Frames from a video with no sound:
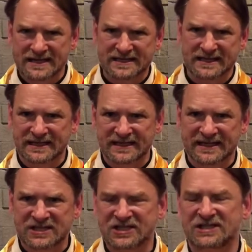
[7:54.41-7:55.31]
suddenly
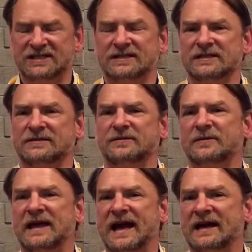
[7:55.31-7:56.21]
gets dark with
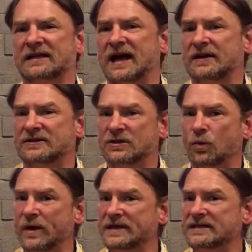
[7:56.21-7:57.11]
black clouds and the
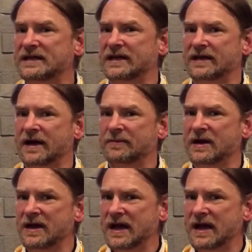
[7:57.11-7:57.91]
winds kick up.